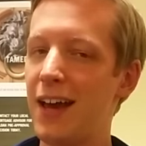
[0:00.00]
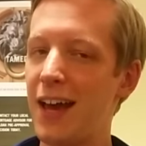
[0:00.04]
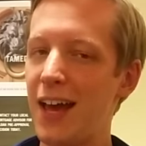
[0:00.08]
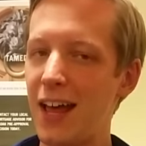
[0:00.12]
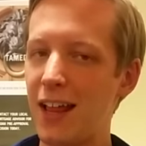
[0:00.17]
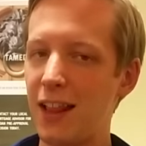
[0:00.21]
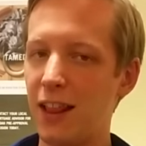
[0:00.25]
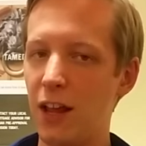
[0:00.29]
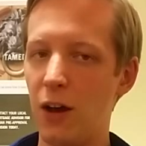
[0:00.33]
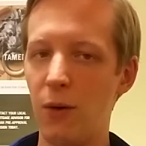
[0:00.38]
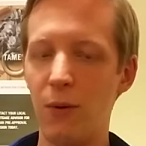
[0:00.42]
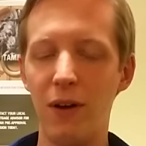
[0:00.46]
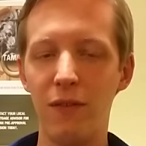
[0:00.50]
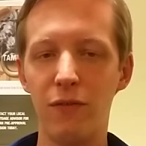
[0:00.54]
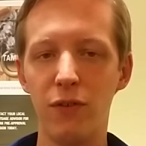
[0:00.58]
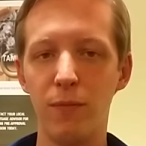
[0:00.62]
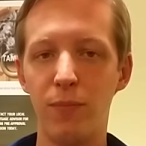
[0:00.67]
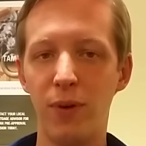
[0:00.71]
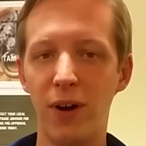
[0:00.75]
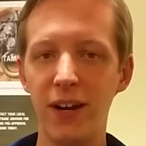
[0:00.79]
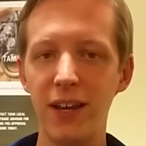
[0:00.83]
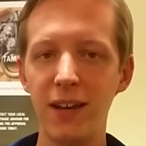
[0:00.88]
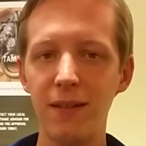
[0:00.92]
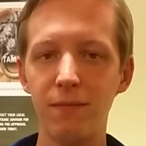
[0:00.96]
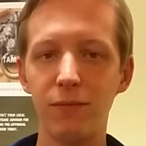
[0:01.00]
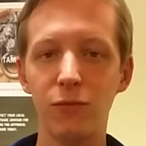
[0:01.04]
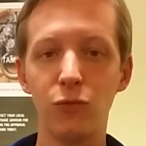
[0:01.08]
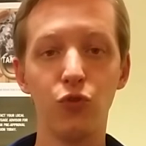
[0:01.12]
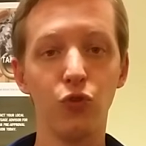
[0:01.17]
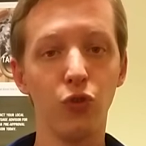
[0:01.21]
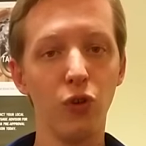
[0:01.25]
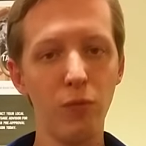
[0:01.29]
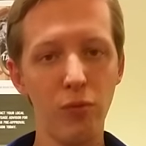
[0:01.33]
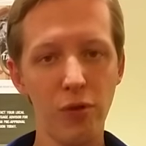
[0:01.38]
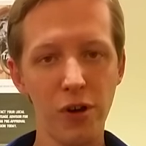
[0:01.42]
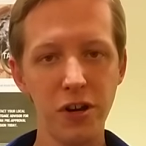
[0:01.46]
Hello everybody,
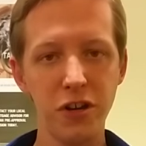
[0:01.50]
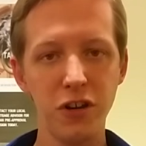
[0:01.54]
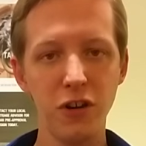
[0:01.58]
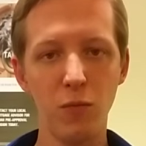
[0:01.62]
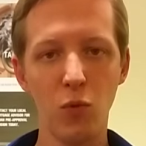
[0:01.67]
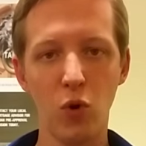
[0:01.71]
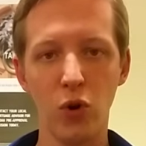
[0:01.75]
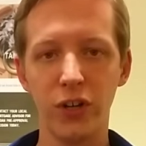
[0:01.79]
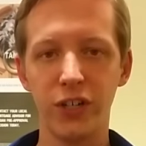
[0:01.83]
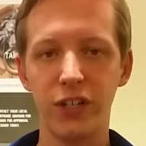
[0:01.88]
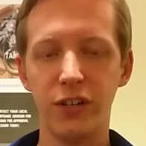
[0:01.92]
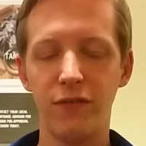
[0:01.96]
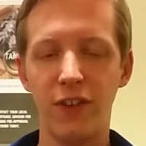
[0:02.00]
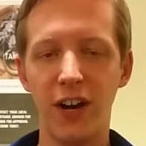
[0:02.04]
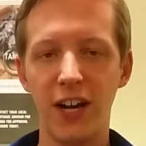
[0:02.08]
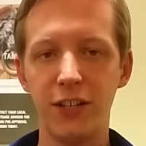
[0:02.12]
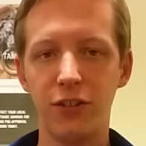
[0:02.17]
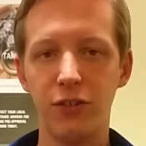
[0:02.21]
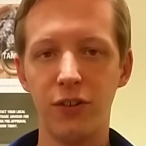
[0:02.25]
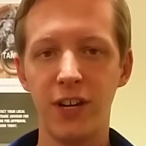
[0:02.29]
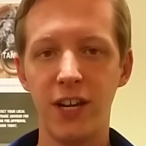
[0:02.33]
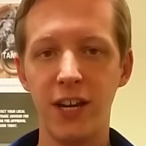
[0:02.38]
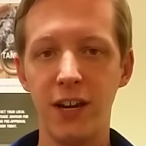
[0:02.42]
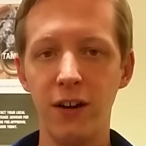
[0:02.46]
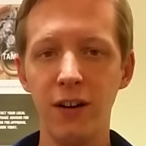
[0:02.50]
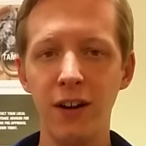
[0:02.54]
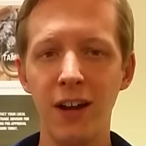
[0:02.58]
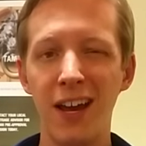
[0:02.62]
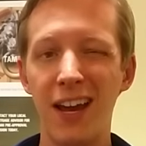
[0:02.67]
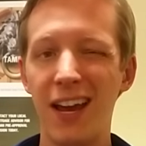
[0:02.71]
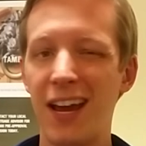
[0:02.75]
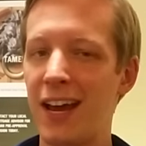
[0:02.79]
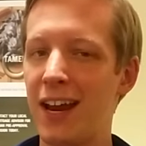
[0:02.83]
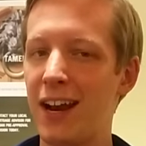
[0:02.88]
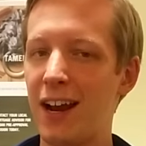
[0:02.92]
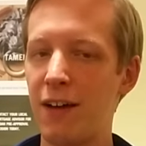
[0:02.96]
Drew Brenner, your mortgage advisor here,
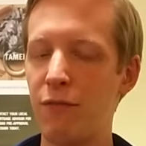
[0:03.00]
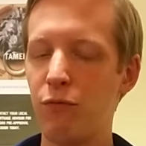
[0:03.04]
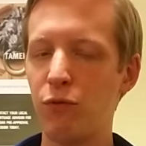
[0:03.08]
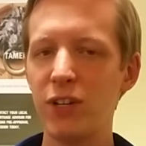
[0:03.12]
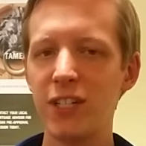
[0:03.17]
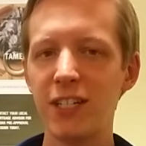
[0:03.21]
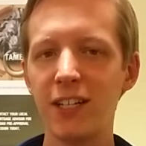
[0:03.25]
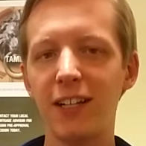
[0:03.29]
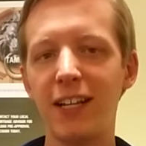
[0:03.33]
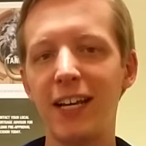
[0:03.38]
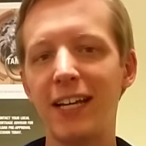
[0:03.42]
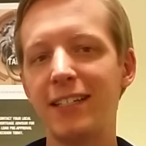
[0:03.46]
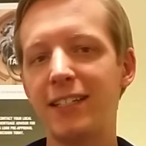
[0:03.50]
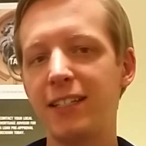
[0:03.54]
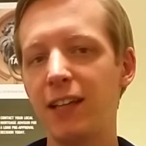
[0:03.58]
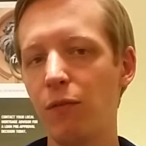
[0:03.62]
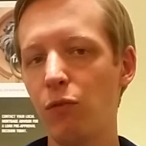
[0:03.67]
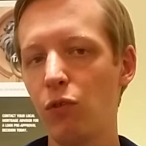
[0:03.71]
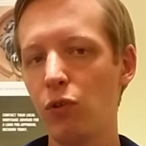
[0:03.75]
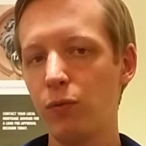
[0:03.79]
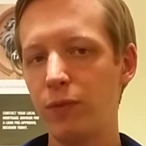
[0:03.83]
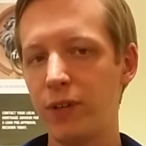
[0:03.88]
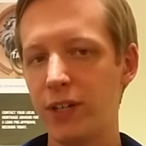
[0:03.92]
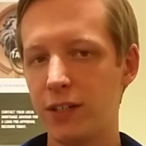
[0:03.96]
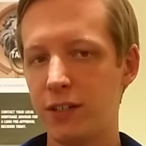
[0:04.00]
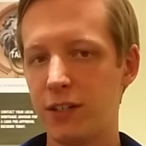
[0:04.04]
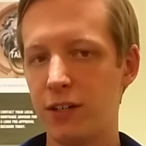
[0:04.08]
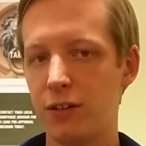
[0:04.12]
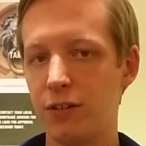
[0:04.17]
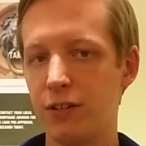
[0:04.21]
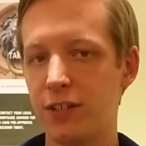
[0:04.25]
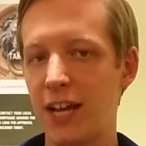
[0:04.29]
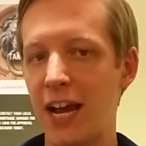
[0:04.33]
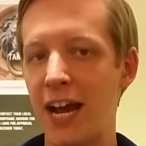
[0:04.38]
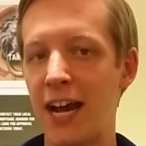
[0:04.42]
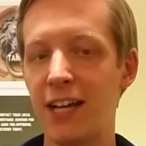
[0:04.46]
and I've recently had several
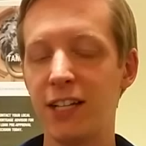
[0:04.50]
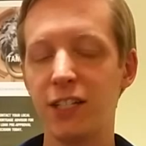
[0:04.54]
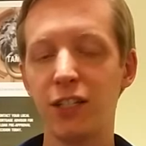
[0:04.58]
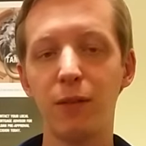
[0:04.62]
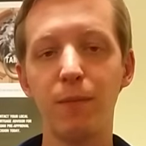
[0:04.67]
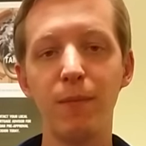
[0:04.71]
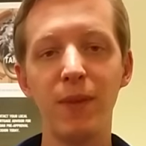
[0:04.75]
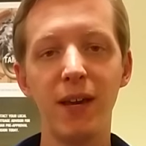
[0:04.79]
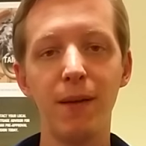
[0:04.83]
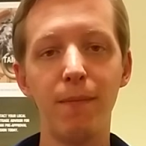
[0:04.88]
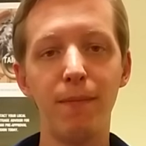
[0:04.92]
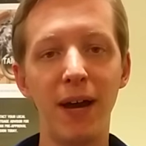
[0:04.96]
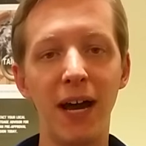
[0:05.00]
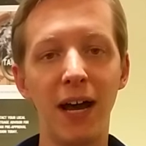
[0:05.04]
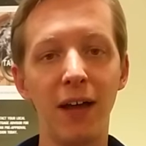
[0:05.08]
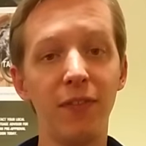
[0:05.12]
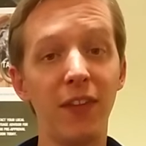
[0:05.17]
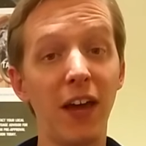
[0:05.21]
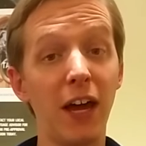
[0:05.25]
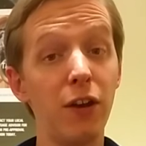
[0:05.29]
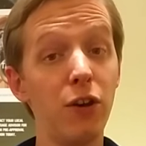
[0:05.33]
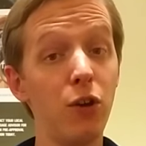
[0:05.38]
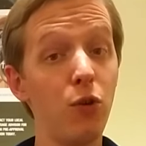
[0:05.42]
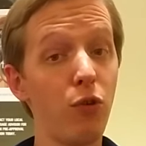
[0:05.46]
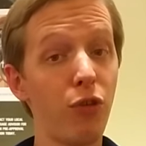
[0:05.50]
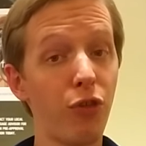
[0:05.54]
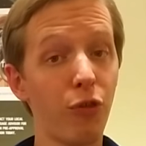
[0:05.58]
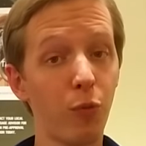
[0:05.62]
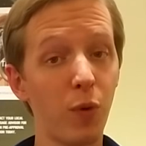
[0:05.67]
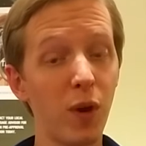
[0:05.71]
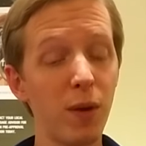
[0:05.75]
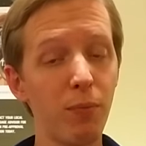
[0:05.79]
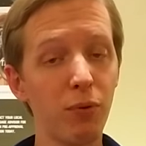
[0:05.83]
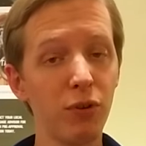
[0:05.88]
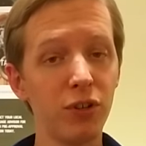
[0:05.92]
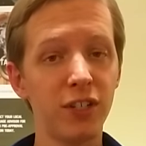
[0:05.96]
realtors ask me about that new
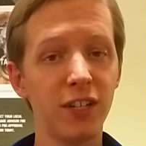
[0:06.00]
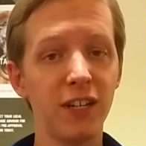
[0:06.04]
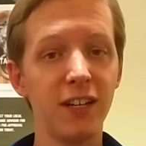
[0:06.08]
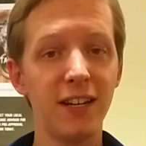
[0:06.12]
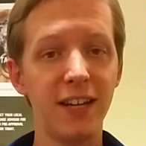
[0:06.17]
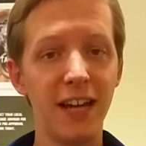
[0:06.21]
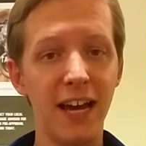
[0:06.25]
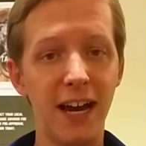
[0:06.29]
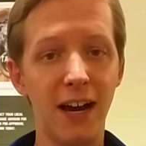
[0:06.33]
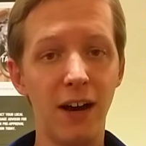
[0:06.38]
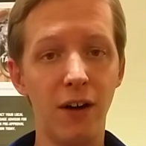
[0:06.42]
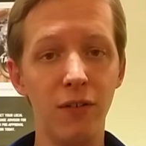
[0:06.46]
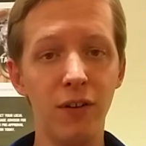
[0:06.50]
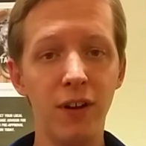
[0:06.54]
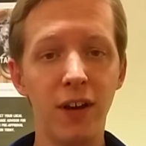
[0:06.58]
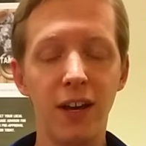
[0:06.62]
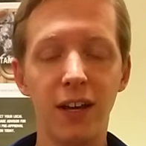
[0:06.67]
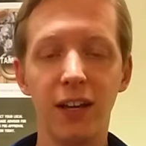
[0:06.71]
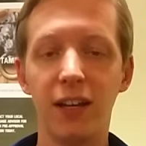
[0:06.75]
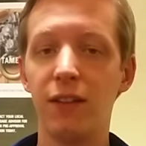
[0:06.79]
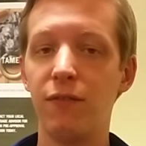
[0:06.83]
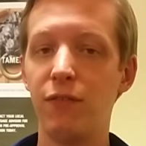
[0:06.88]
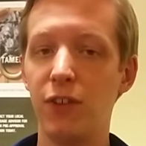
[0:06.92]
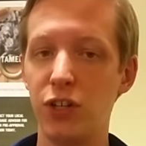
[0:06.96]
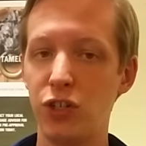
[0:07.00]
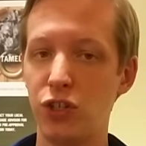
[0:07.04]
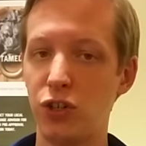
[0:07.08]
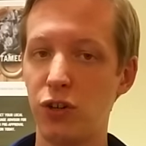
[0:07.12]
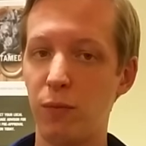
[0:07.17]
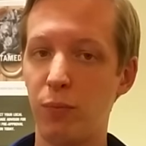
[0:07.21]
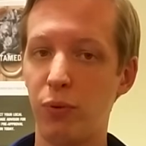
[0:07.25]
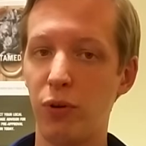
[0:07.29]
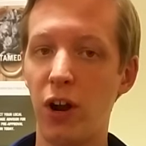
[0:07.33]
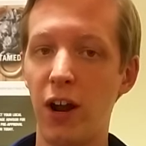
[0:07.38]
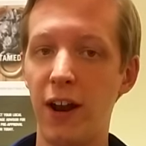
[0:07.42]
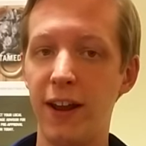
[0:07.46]
3% down
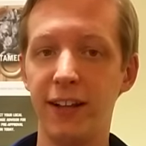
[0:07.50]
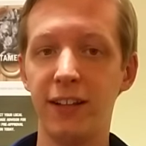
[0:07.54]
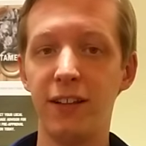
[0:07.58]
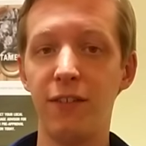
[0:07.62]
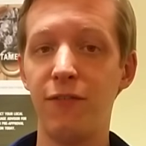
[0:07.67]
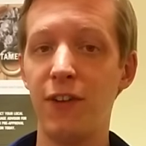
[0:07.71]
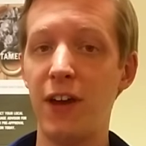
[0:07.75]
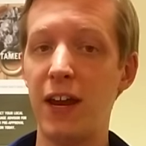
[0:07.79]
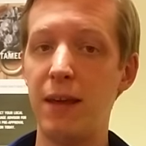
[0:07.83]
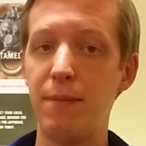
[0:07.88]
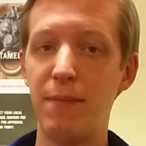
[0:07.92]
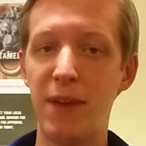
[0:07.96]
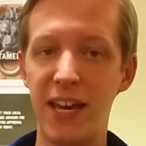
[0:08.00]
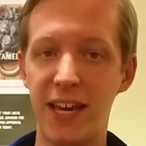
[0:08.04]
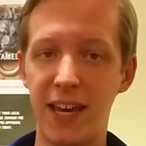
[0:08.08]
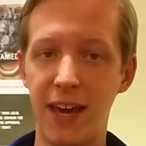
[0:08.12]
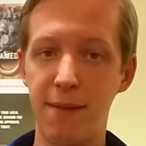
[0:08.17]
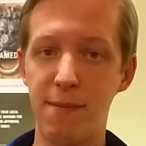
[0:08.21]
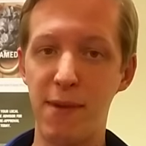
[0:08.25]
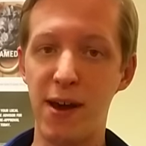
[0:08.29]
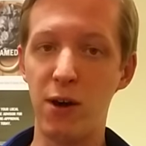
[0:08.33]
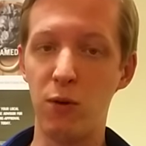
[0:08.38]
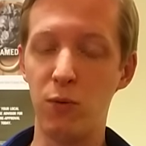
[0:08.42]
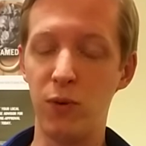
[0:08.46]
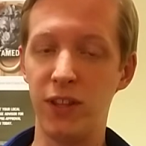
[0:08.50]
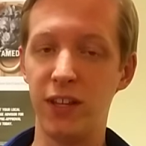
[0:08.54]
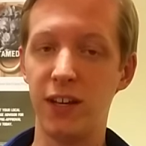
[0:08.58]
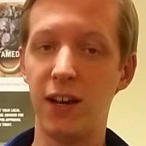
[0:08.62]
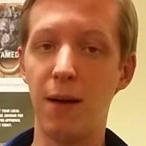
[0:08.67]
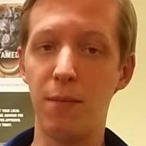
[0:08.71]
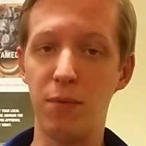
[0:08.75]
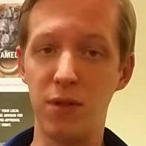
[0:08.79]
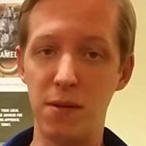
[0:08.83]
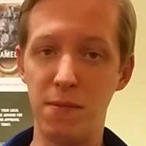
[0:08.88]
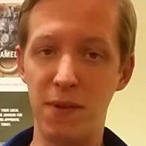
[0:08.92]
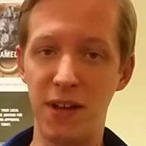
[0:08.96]
conventional product that Fannie Mae came out with a
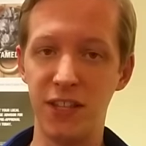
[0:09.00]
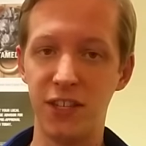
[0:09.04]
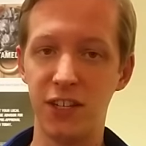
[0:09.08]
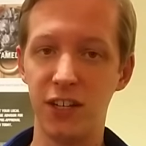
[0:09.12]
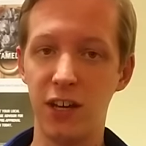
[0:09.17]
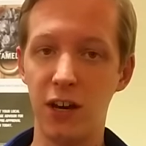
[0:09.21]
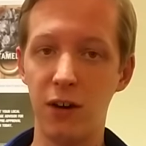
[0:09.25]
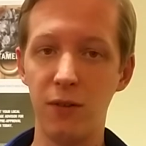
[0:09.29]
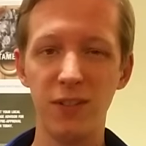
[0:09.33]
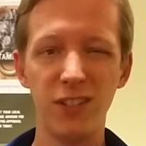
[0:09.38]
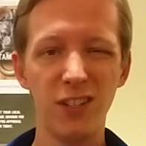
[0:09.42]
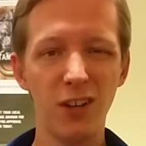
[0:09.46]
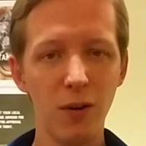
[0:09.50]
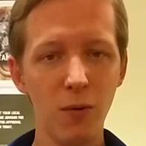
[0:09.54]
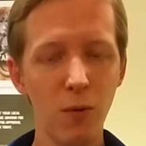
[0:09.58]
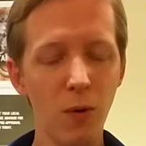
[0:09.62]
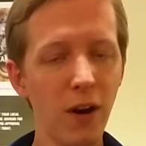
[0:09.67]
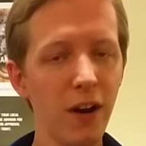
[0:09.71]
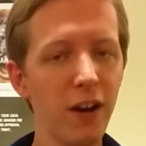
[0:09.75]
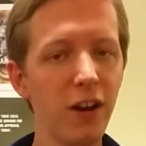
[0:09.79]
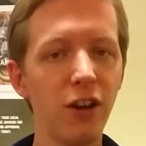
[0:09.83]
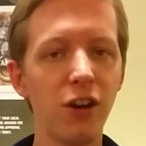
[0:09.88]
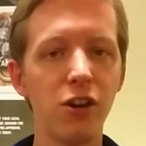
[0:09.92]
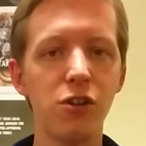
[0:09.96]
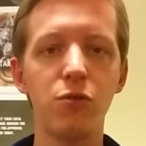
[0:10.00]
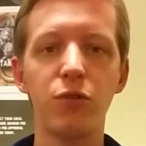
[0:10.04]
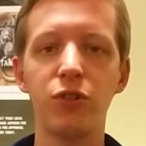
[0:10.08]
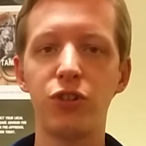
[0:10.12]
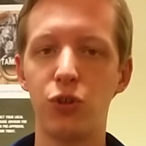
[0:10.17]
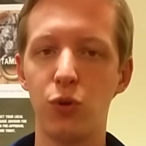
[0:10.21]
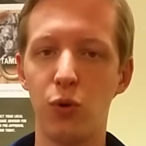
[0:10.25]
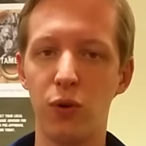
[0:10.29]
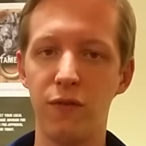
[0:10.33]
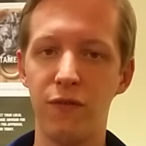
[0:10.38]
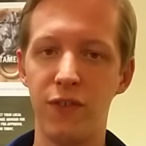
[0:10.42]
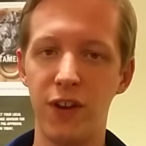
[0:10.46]
couple of months ago, and so I wanted to do a
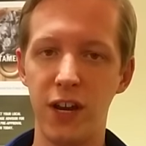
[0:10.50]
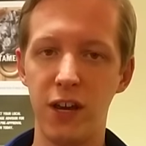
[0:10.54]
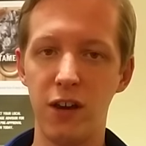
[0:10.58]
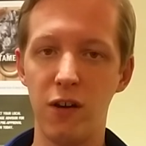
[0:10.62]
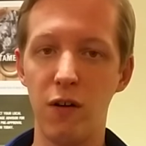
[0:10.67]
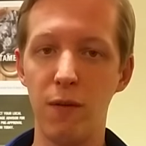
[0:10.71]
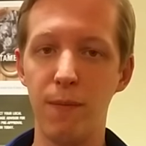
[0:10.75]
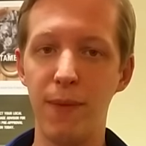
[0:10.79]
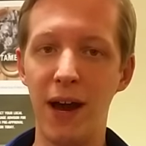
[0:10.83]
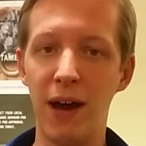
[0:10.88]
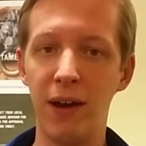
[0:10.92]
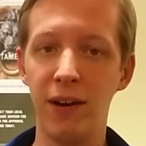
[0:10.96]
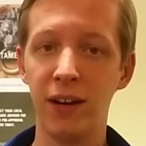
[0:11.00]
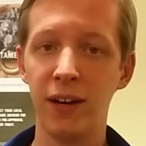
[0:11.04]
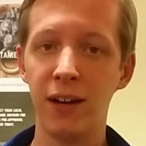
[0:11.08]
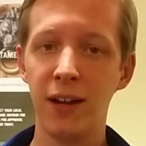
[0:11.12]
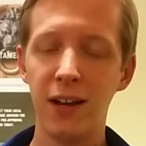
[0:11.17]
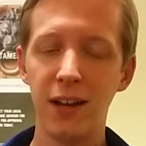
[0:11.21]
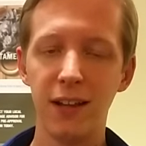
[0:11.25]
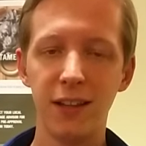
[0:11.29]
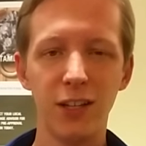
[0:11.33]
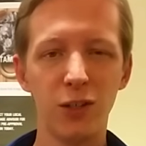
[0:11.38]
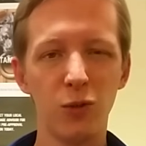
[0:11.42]
short video about it.